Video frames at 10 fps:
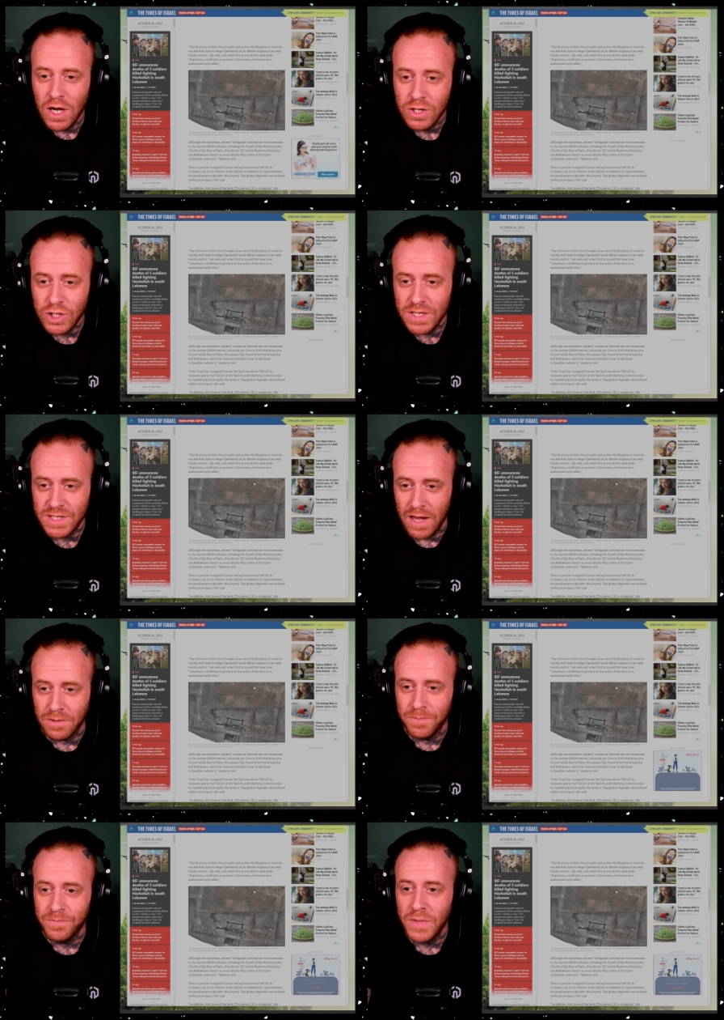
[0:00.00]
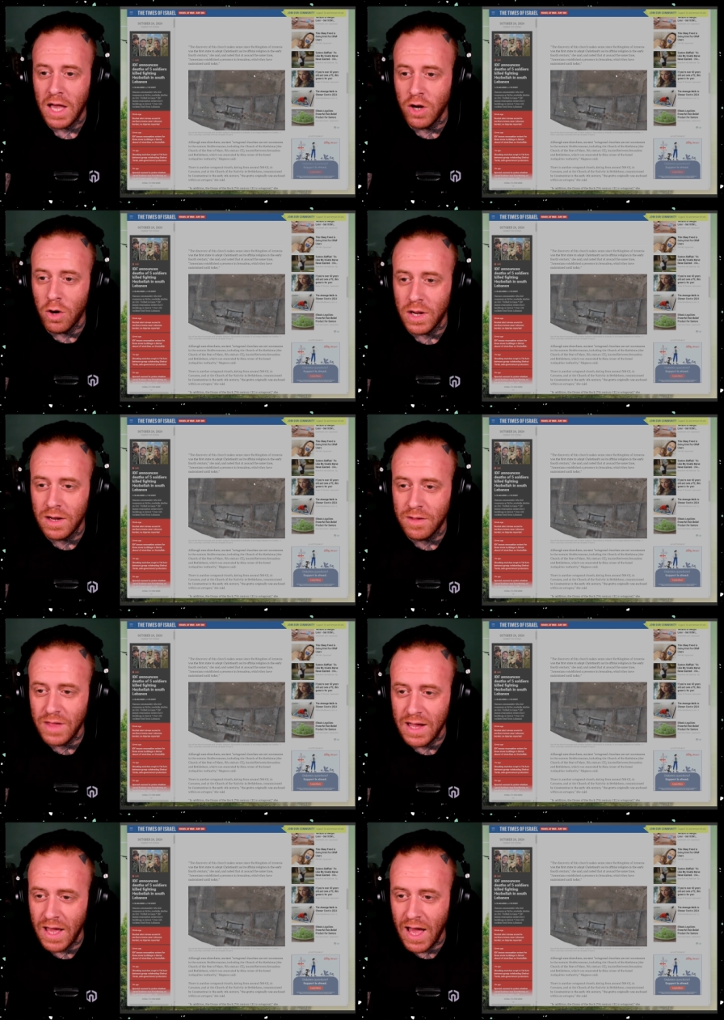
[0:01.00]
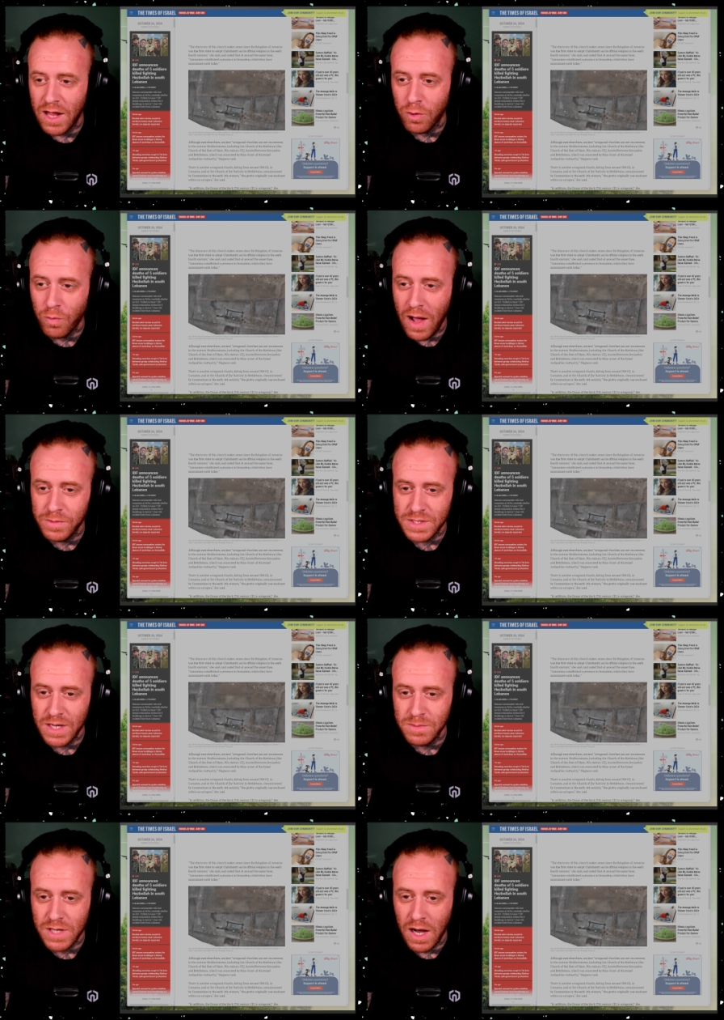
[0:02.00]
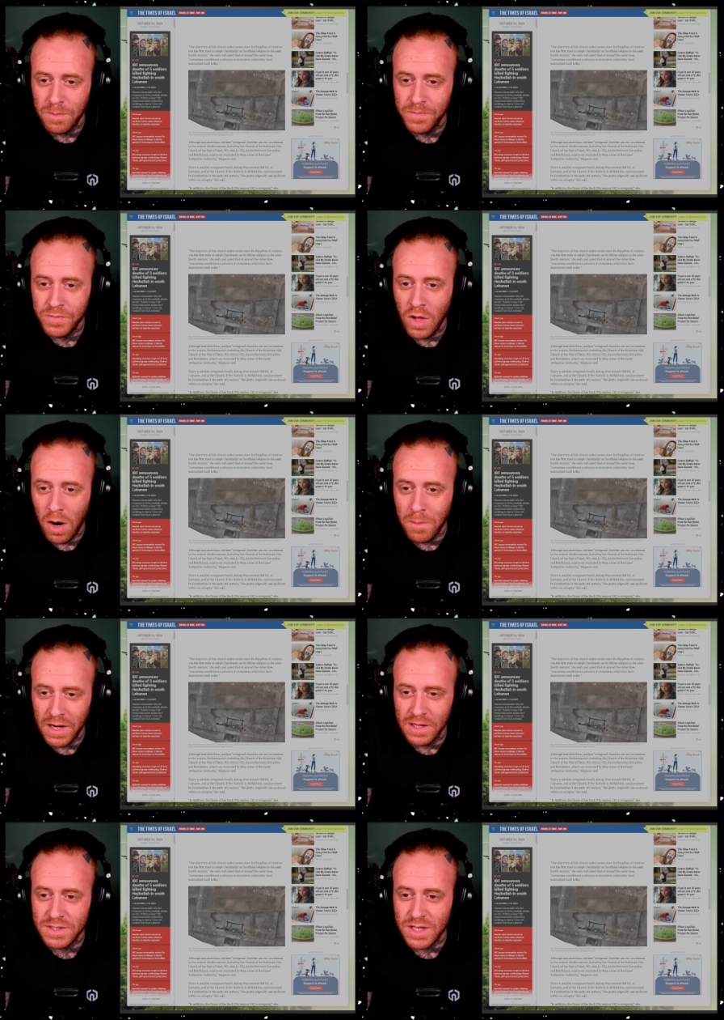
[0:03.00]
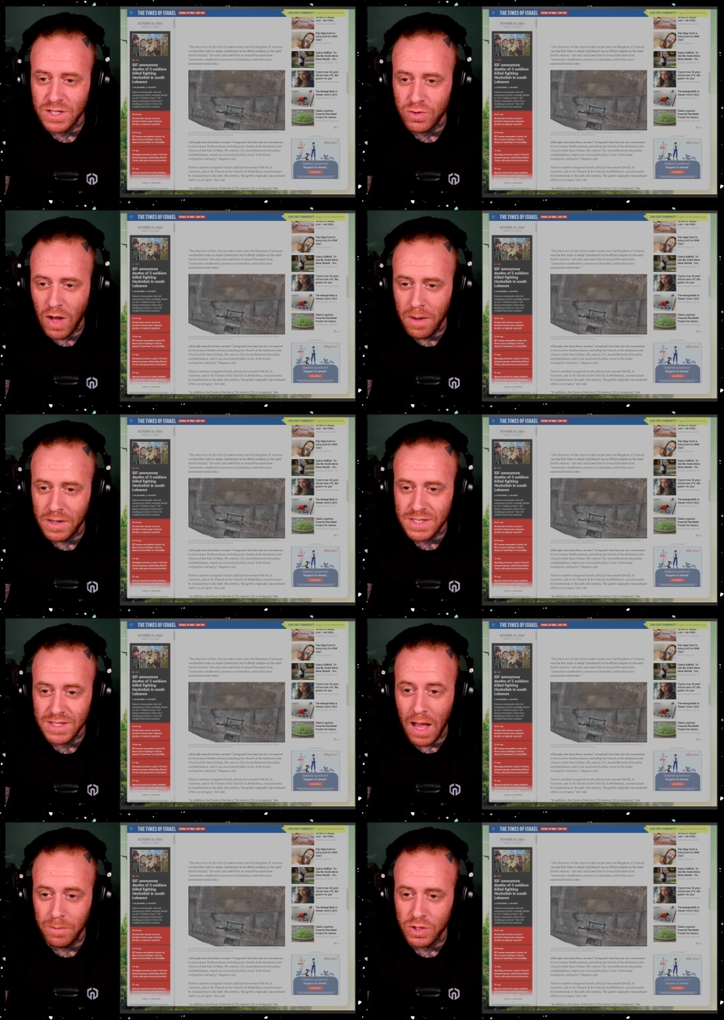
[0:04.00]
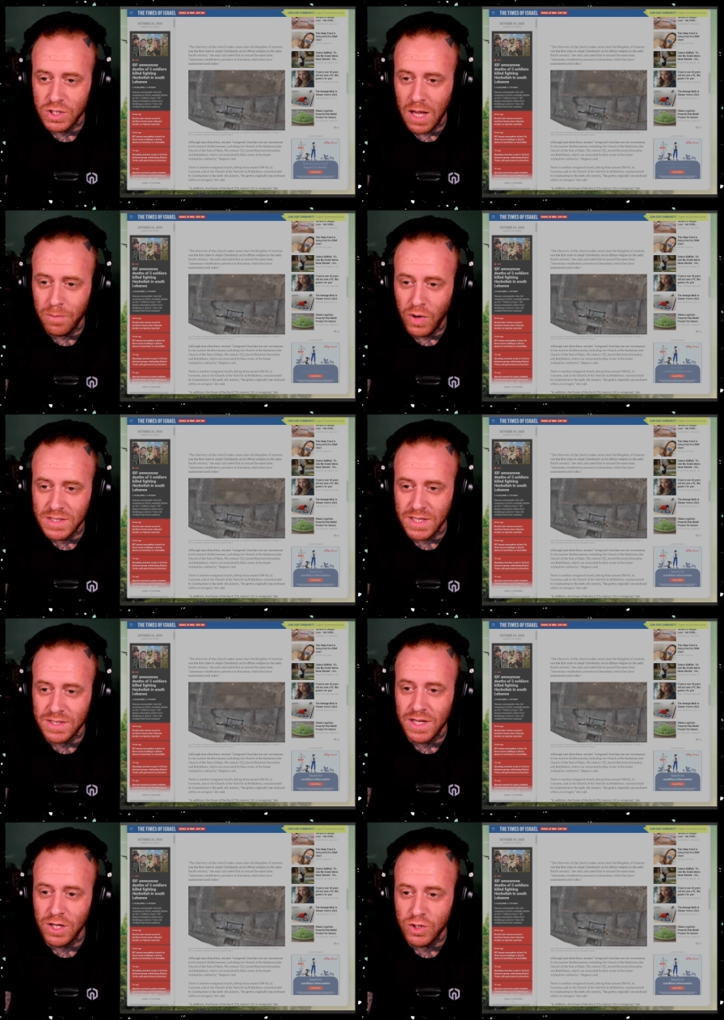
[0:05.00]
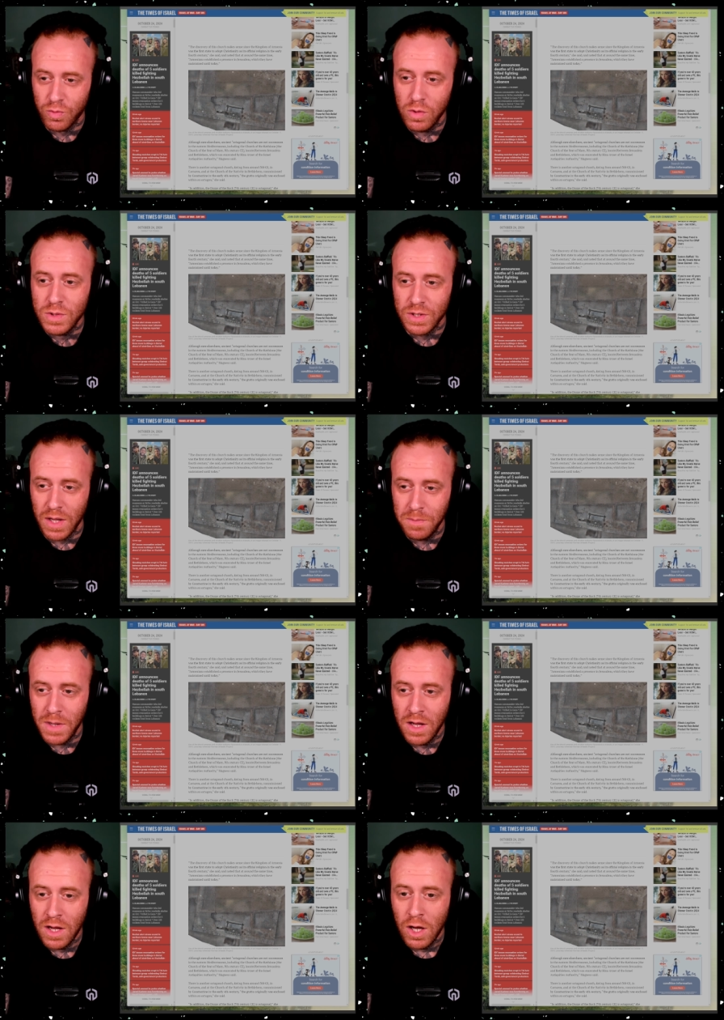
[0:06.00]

She said, and noted that at around the same time, Armenians established a presence in Jerusalem,